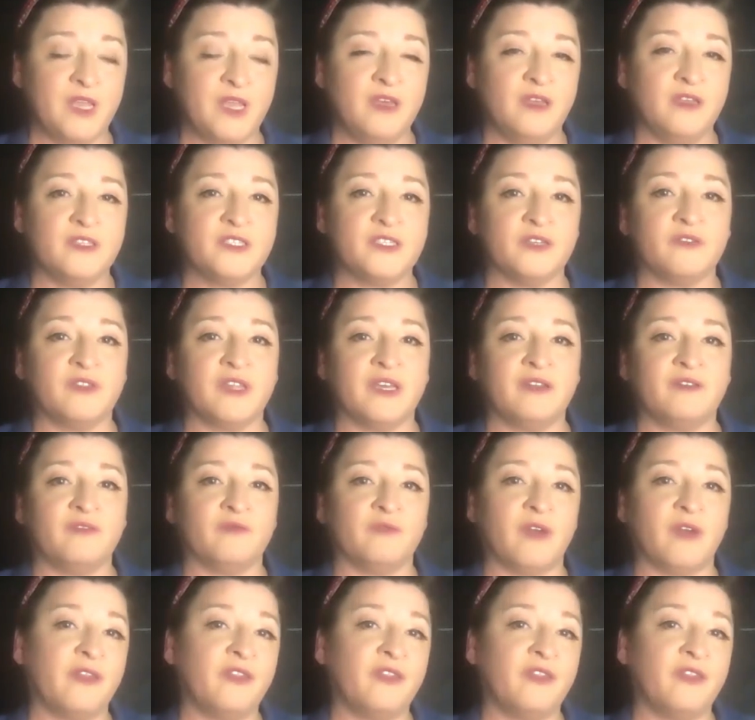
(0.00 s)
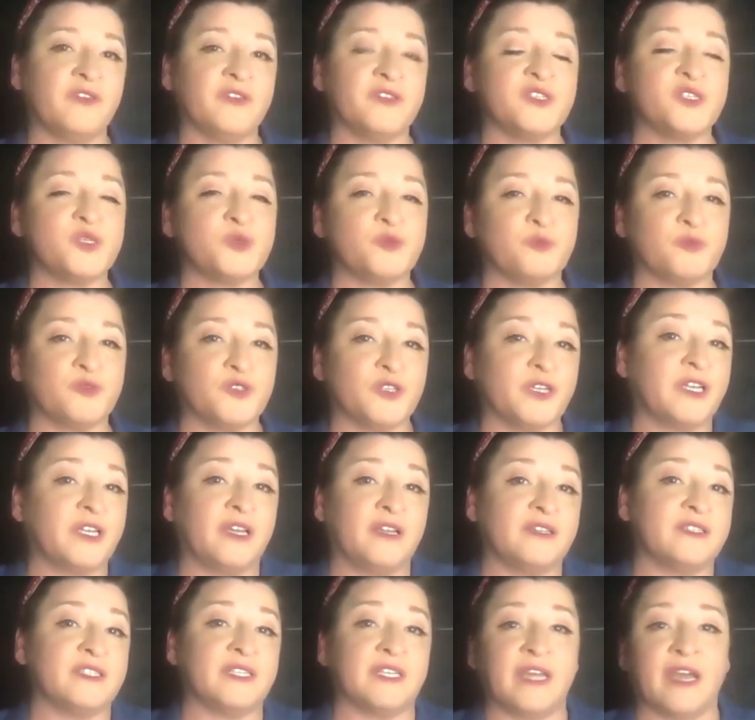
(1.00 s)
So that rather than
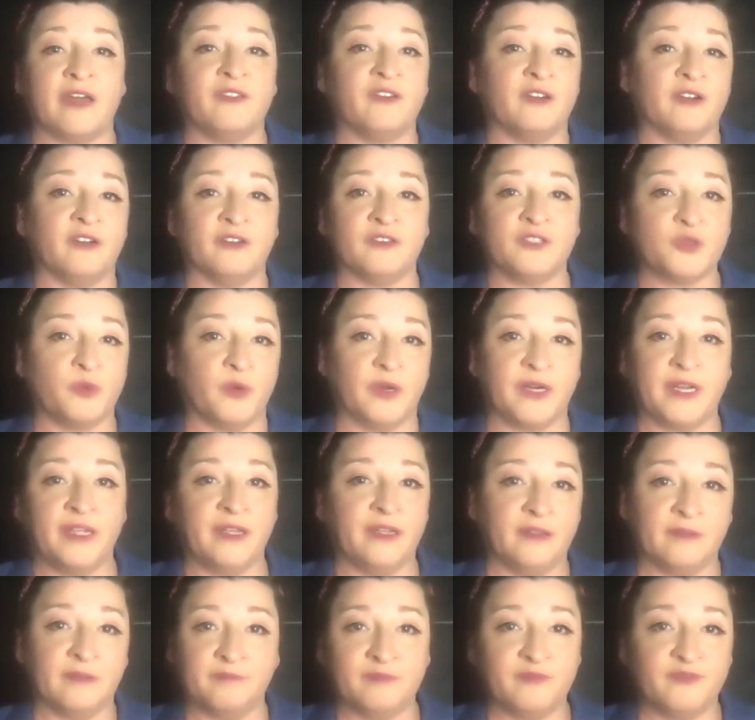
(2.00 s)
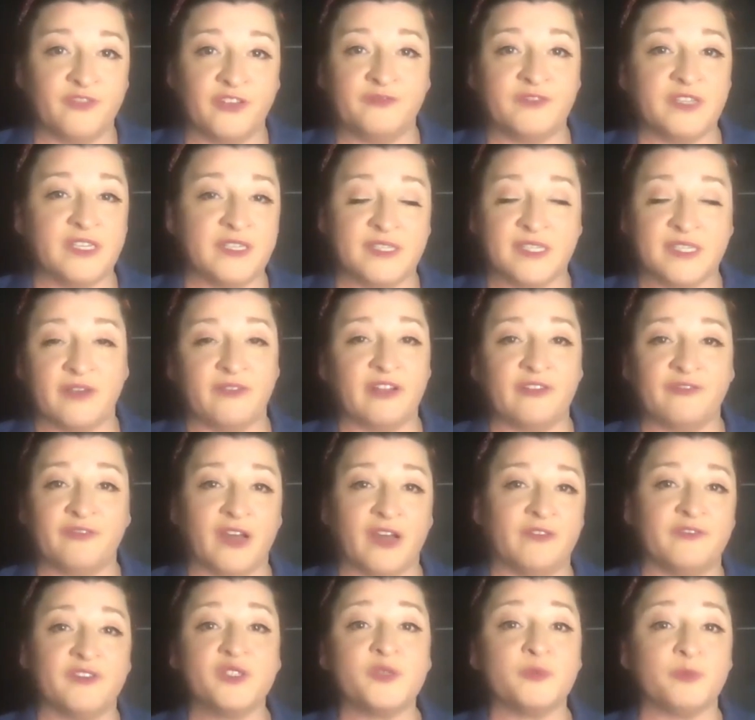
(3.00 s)
stringing together 20, 50,
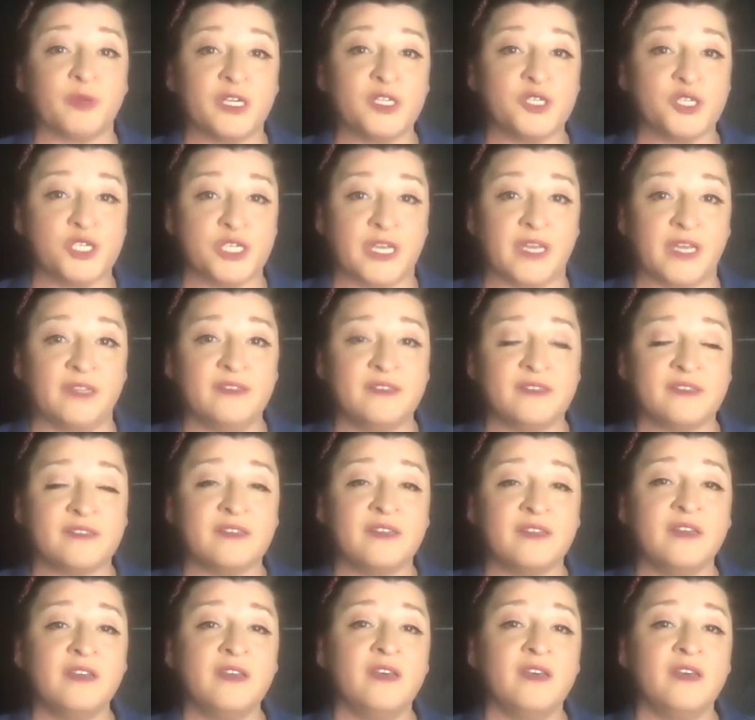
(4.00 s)
75 spreadsheets,